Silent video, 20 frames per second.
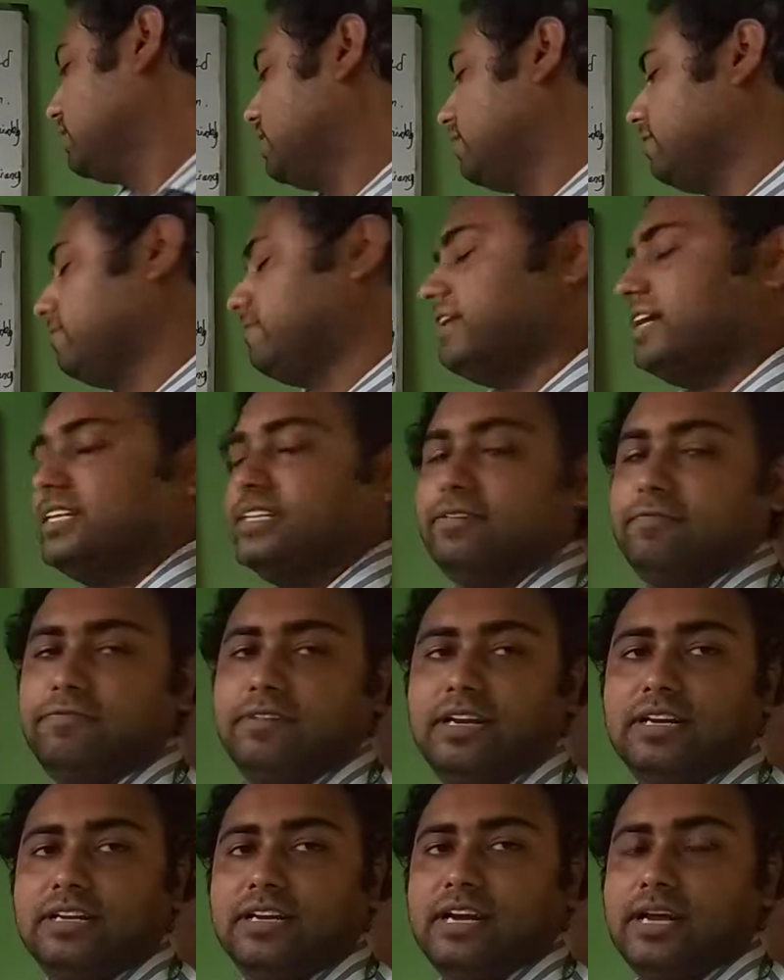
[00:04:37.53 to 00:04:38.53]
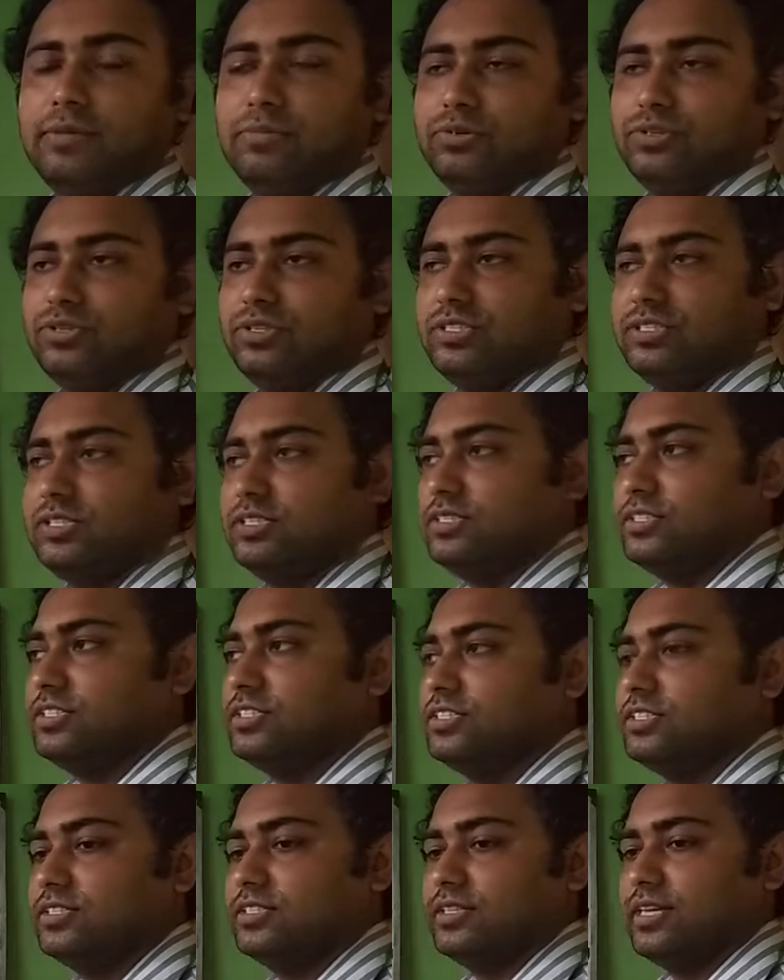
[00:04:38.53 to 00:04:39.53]
effective filter hypothesis.
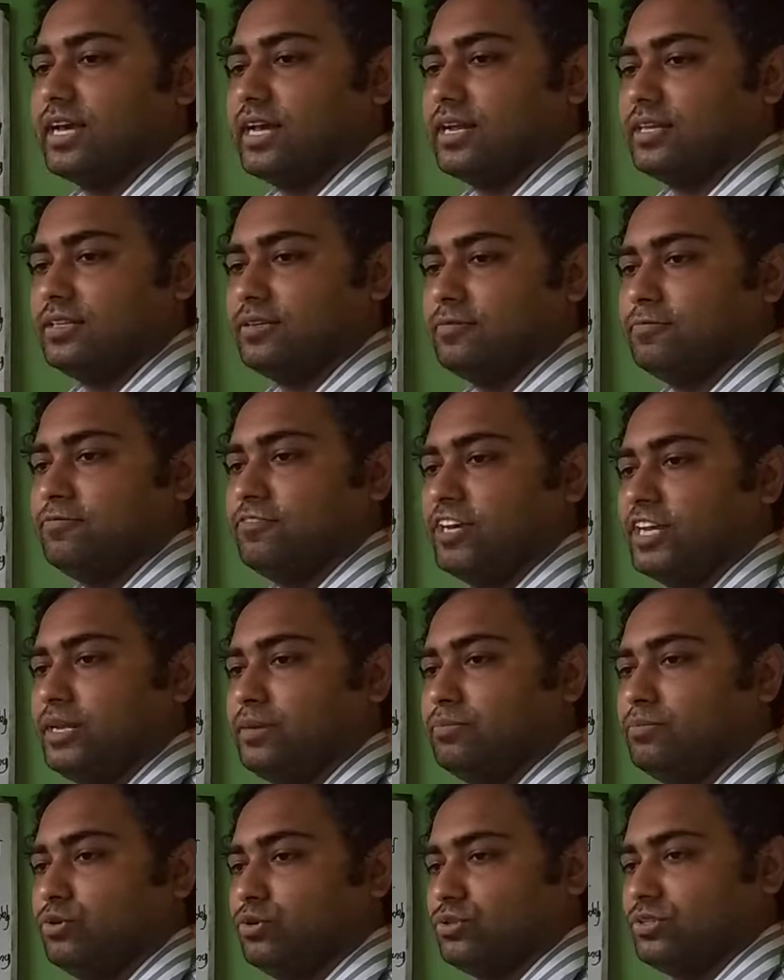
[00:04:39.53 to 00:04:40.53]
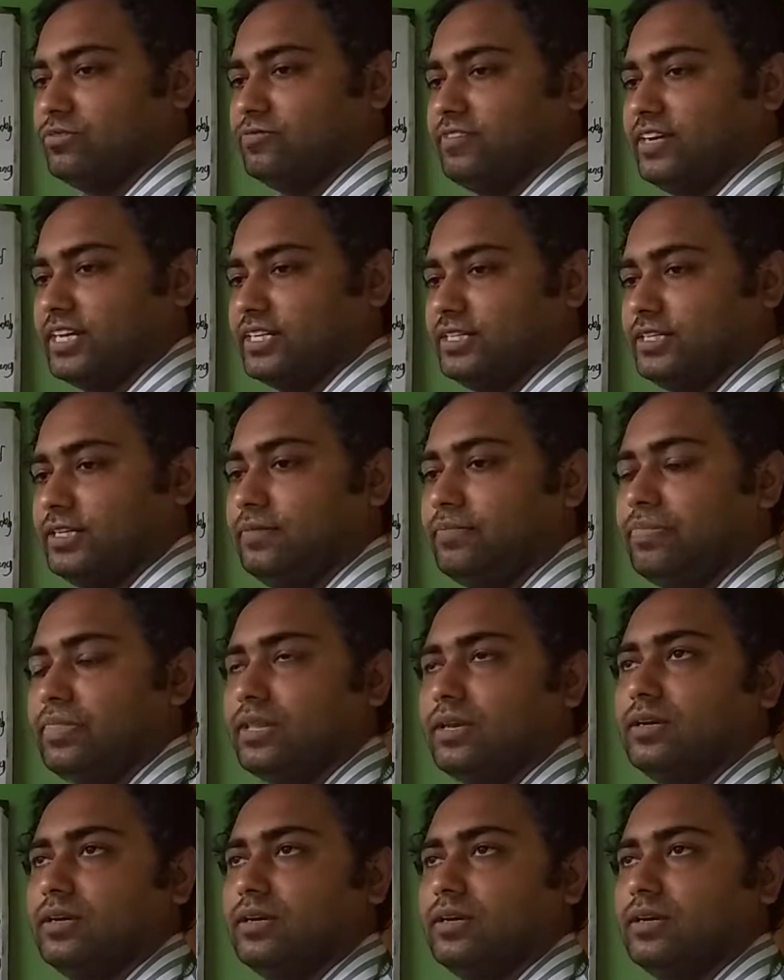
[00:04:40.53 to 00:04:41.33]
This is another very important factor.